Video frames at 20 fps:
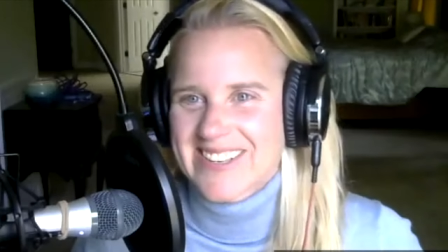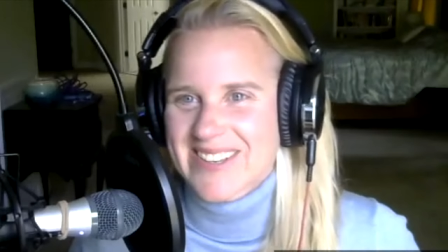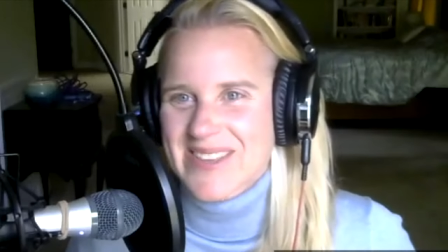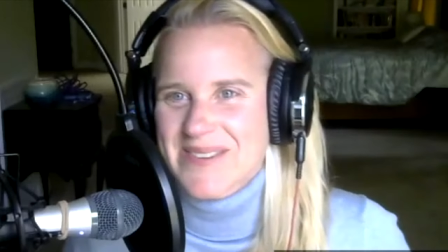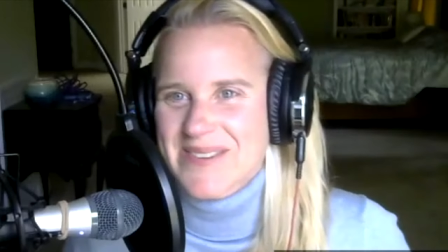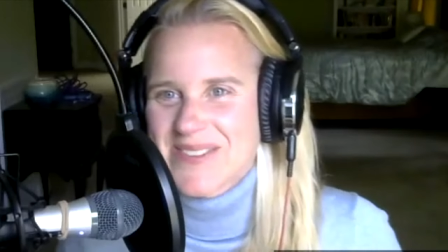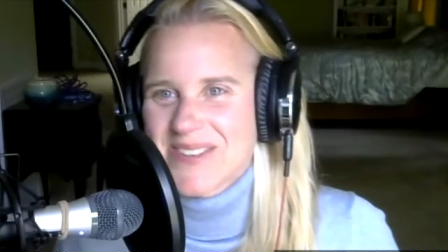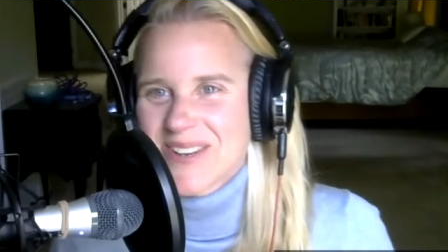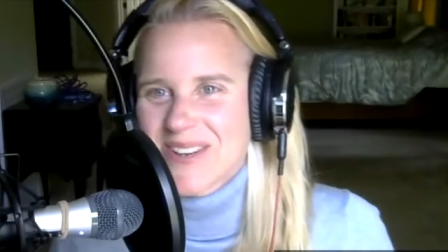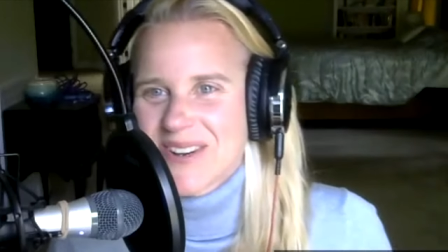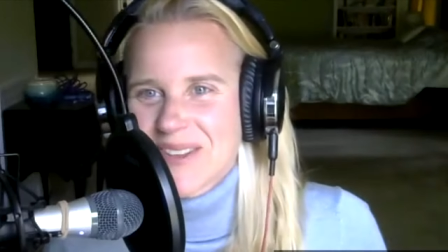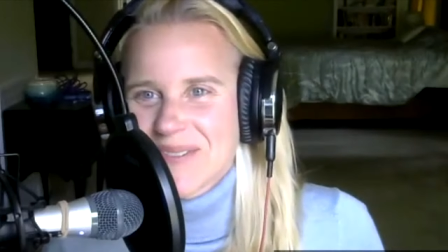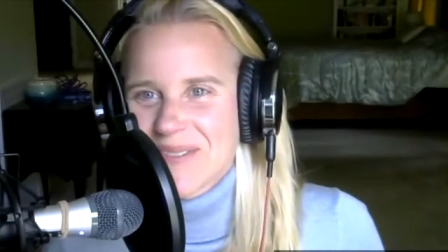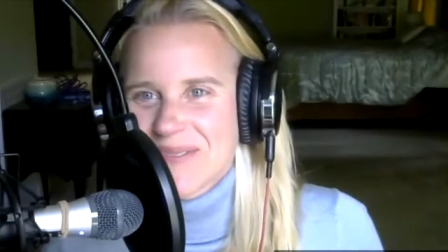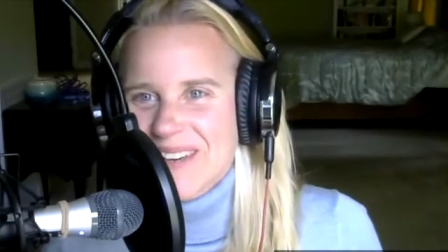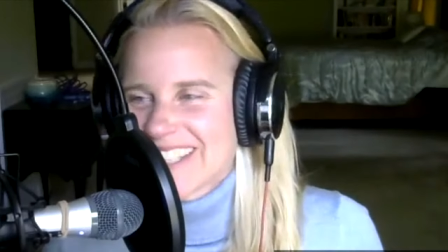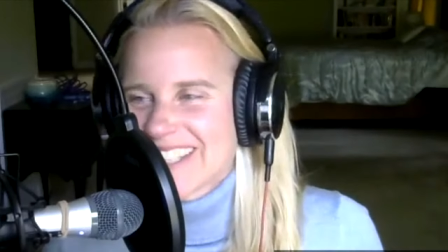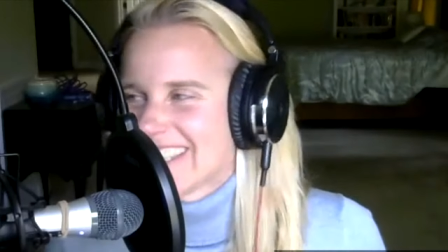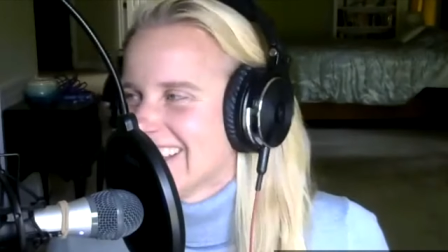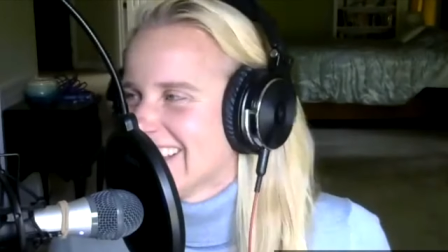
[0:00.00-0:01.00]
the, you're the
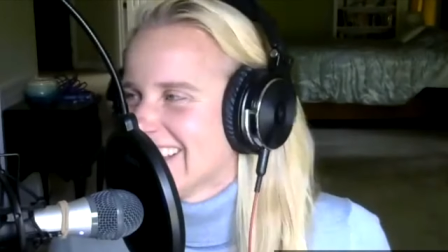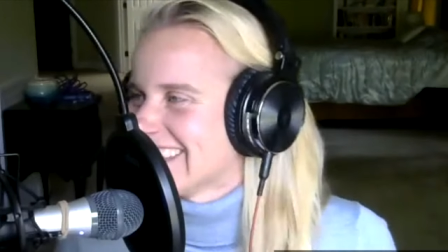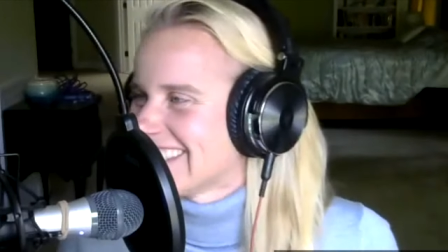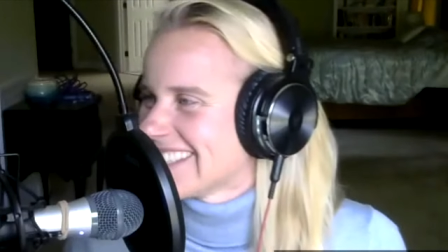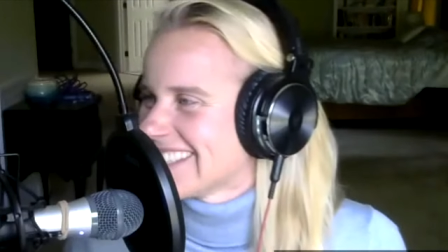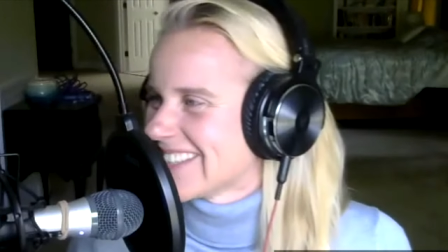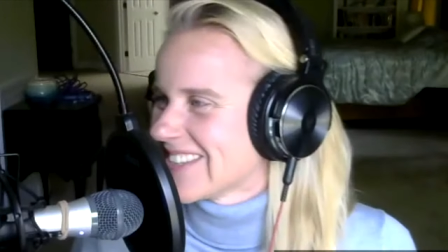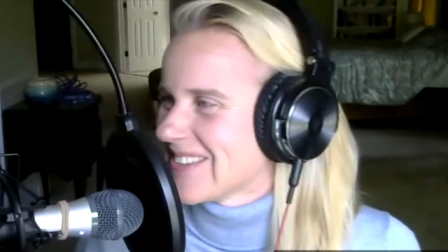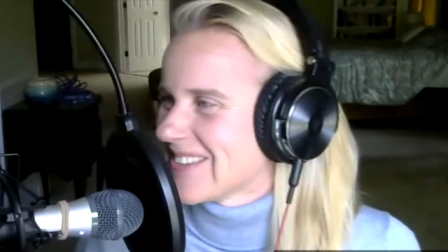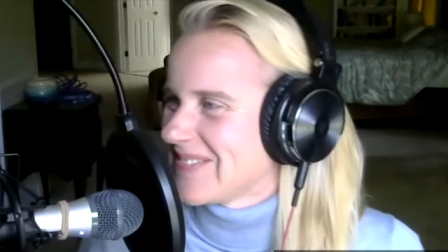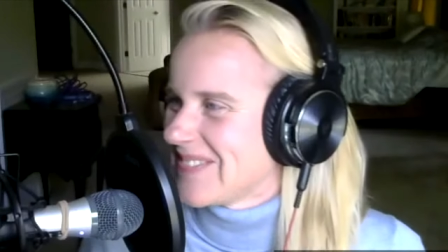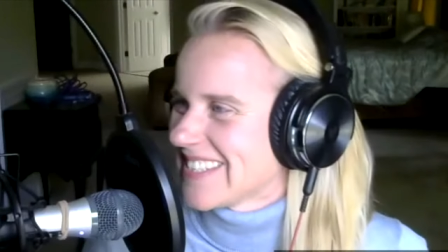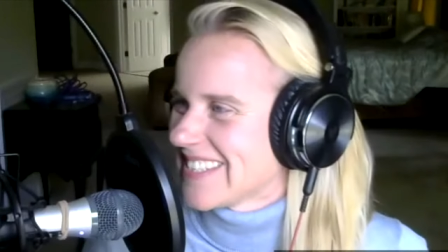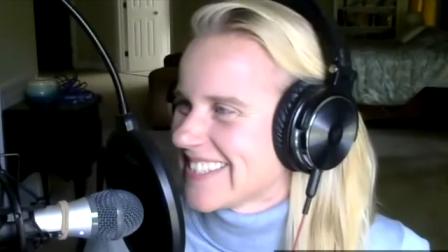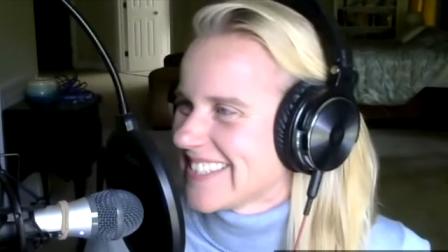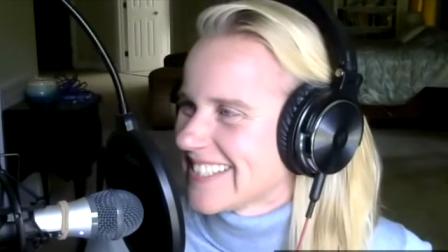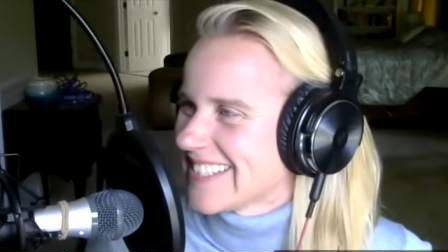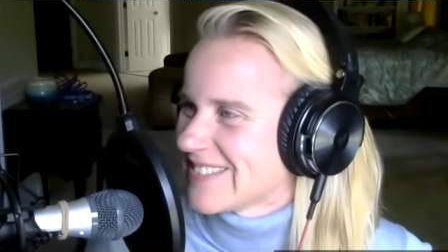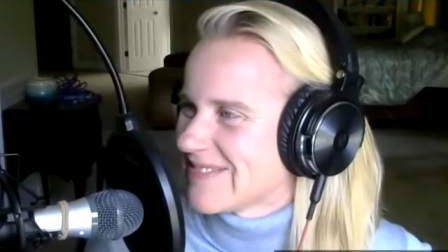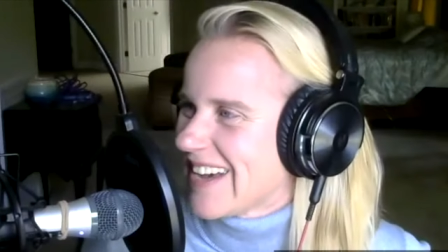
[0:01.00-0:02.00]
business. You're the
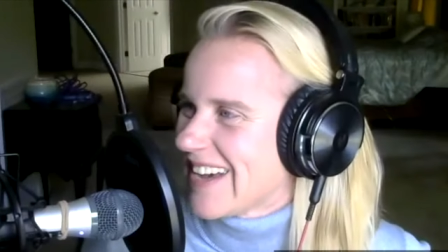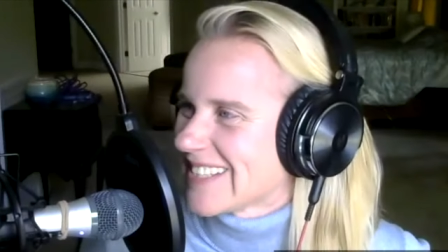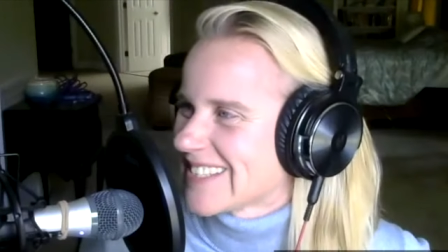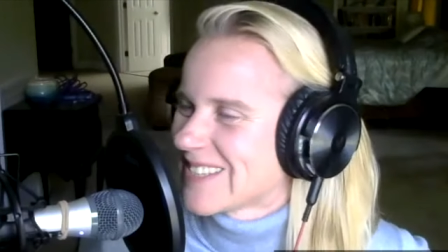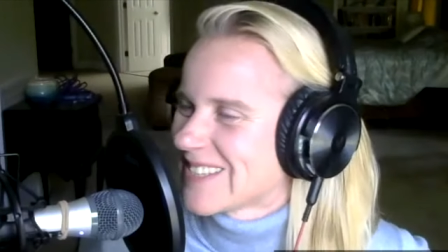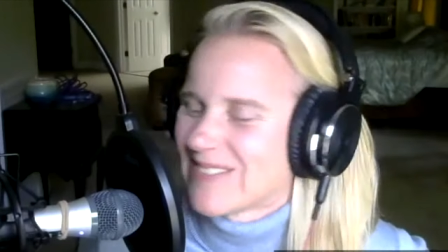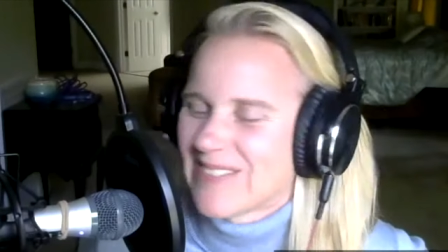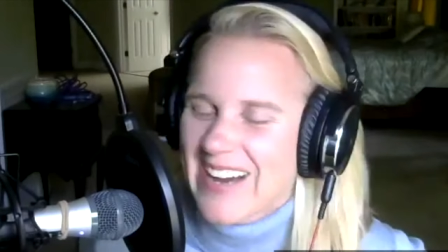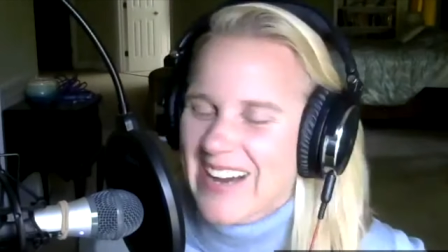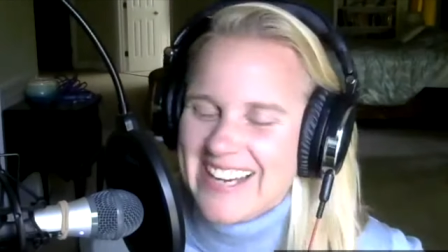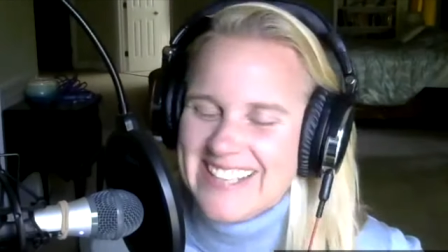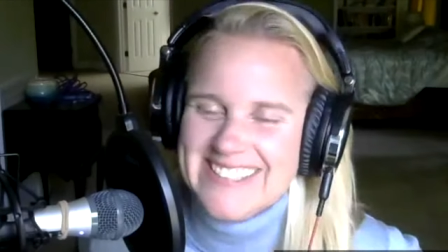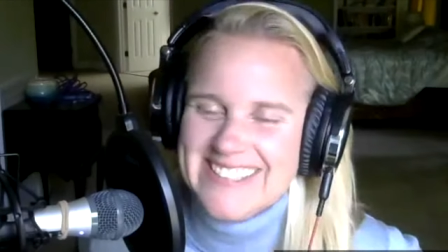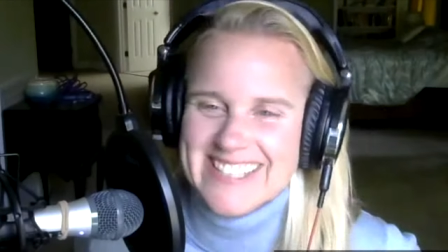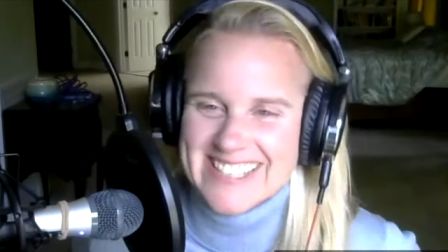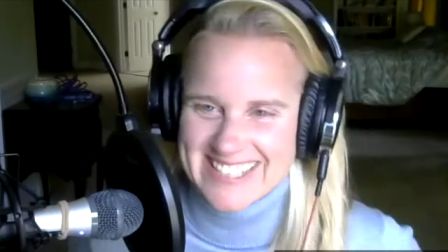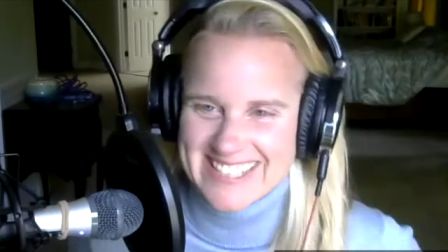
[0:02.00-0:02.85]
business mastermind.